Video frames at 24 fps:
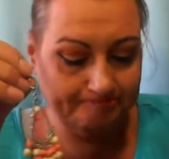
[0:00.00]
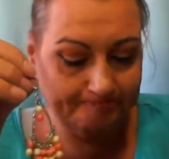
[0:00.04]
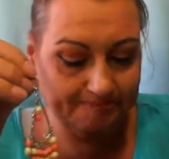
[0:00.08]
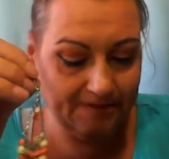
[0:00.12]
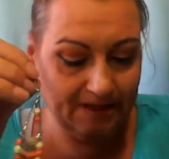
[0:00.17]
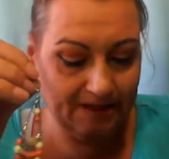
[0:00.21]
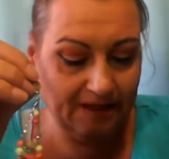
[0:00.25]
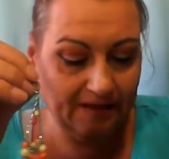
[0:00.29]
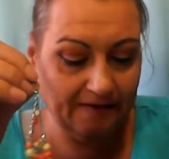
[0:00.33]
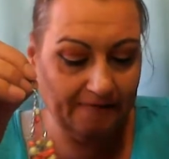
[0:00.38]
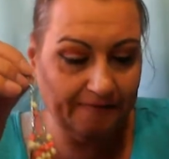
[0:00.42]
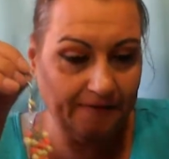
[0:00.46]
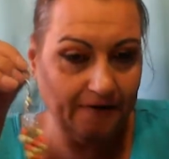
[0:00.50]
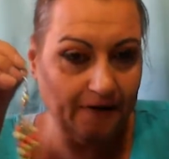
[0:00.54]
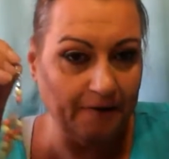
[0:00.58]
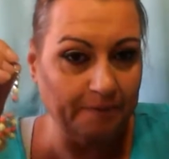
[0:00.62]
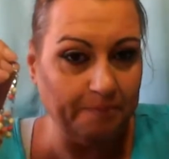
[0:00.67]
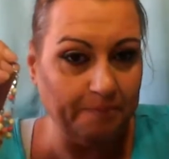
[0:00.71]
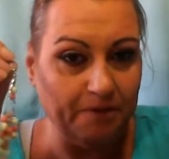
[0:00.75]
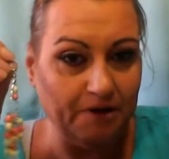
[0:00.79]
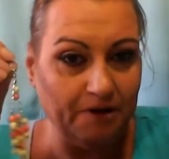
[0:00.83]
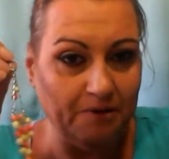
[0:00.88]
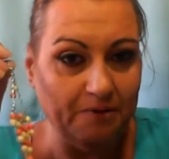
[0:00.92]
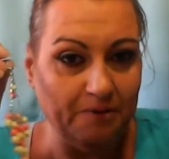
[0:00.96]
if I
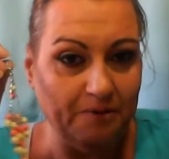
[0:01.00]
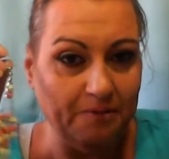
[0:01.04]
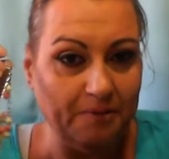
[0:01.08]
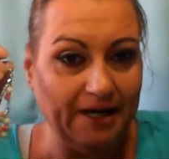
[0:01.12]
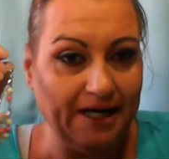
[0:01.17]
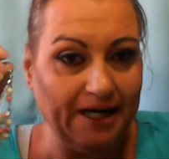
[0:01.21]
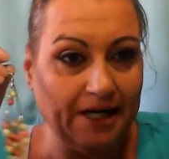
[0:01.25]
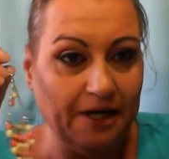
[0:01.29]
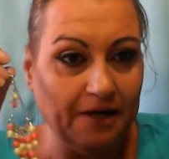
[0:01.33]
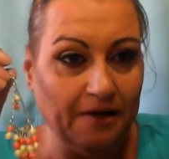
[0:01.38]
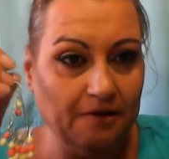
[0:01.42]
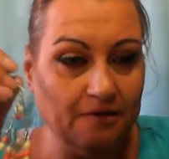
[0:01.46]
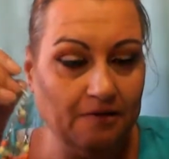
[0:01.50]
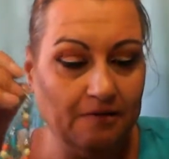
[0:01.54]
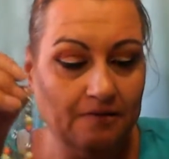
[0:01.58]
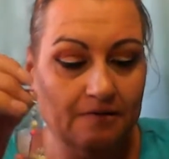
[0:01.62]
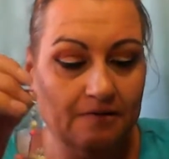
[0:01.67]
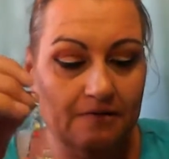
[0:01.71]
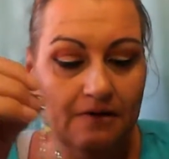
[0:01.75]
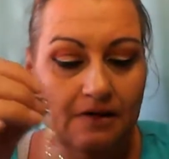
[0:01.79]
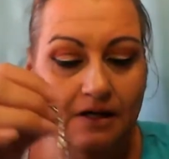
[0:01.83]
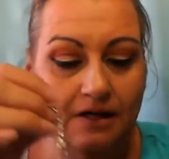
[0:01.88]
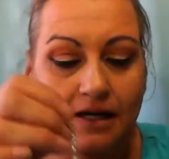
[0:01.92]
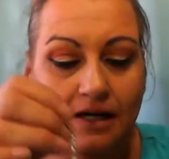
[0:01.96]
put them in my ear.
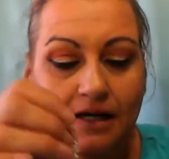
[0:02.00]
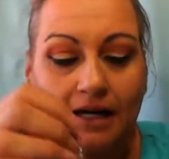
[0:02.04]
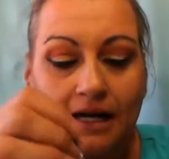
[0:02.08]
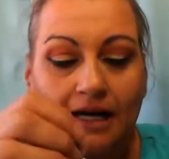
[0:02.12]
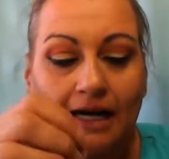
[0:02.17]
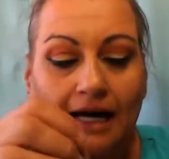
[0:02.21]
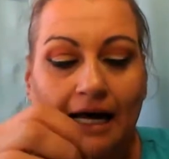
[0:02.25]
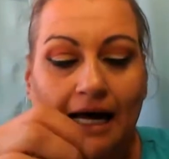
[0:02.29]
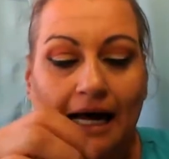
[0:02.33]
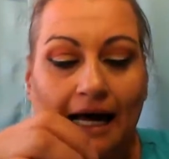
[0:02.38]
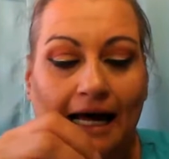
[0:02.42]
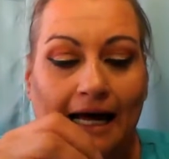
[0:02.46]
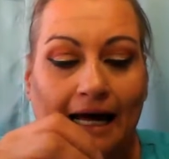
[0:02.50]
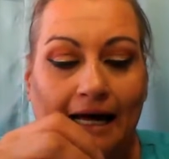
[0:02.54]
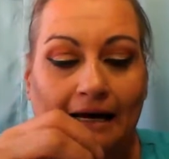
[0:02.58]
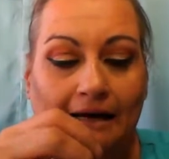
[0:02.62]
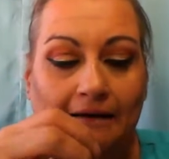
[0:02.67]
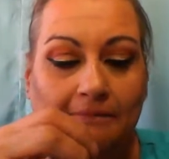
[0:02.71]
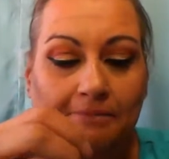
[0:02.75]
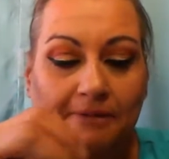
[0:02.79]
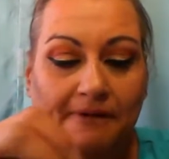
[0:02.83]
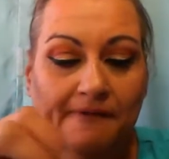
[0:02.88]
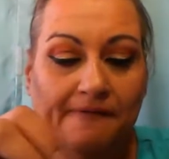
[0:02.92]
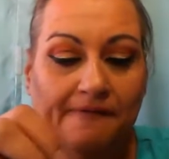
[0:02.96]

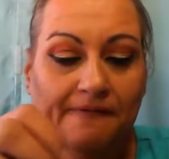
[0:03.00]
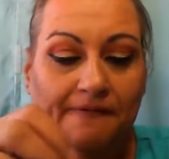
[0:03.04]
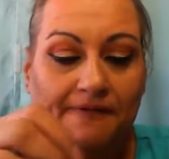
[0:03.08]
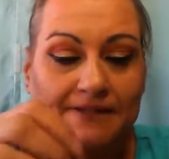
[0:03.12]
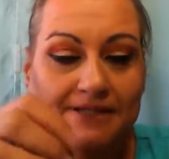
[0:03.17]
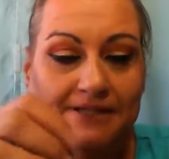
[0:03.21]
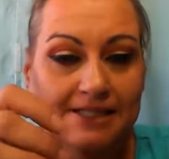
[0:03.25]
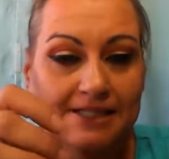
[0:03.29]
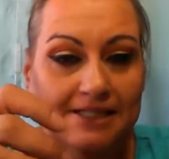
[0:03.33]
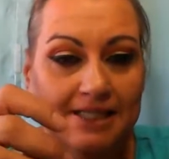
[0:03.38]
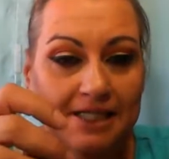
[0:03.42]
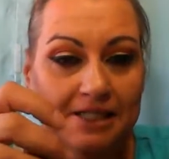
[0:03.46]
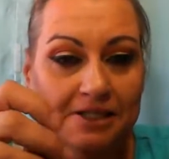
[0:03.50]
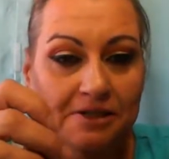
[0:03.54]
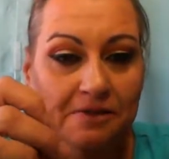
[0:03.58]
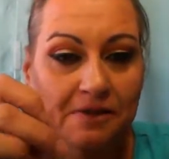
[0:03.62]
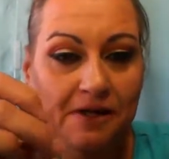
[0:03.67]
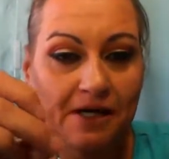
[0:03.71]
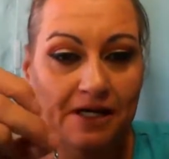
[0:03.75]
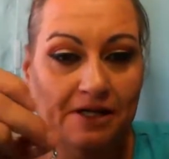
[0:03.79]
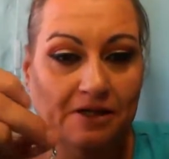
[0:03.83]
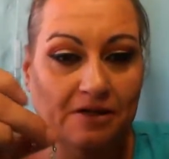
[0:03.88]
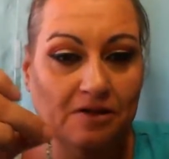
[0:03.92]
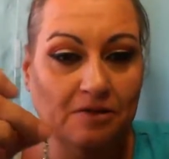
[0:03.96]
And since I do
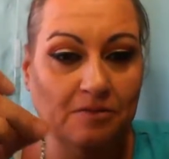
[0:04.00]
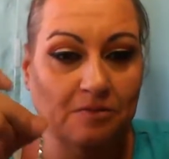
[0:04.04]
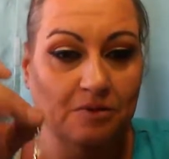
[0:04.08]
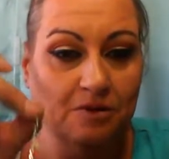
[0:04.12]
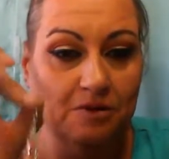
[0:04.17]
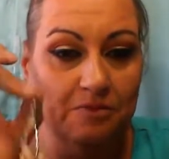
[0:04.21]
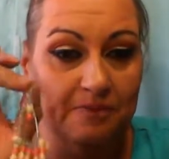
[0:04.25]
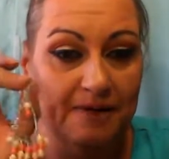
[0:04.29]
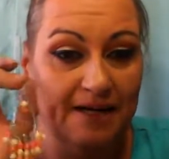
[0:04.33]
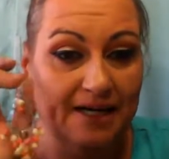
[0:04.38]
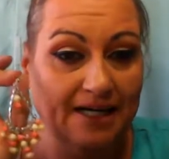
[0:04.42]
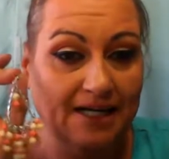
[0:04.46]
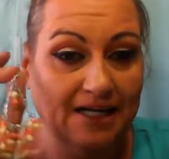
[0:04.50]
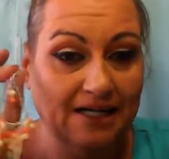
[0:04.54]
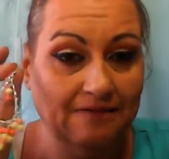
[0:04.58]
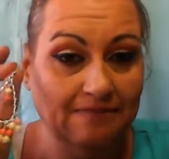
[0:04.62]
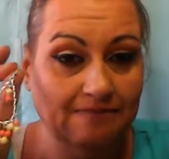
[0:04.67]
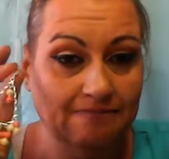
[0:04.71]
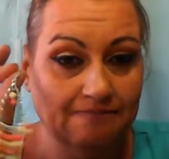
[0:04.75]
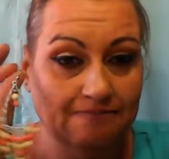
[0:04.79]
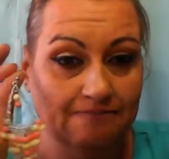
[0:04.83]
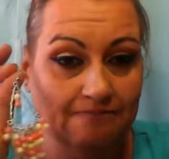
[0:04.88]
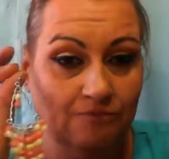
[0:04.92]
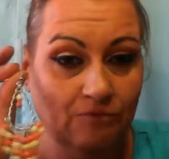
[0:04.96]
handle them with my
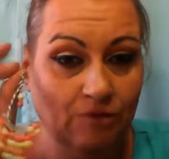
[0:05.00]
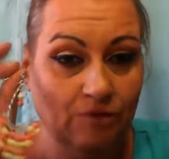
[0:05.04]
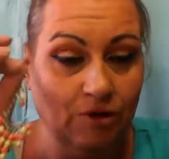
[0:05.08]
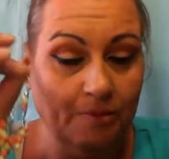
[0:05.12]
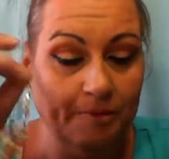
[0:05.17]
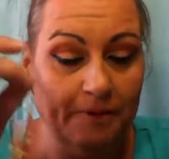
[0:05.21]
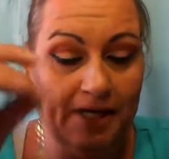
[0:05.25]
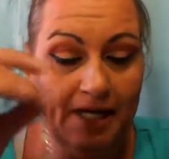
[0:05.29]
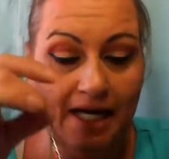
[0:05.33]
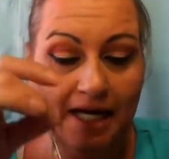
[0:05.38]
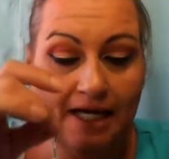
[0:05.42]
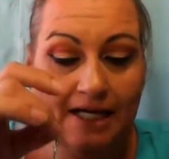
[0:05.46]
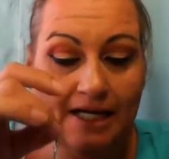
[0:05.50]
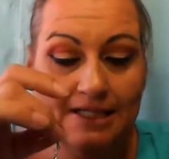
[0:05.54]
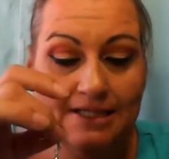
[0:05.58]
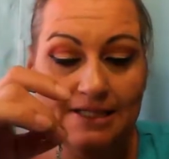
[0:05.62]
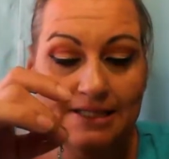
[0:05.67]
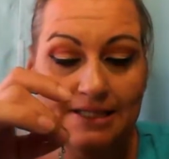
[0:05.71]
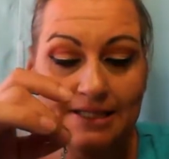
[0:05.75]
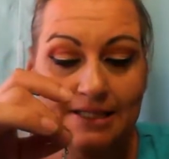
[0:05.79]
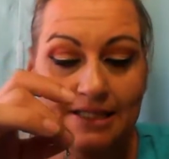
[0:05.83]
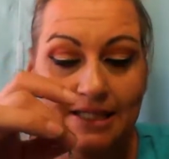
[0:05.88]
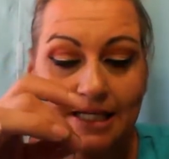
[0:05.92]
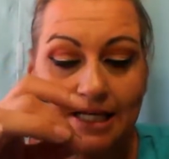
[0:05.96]
grubby
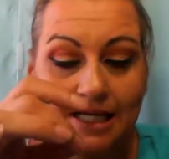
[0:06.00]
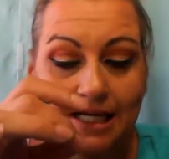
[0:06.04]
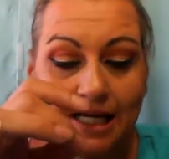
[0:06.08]
hands,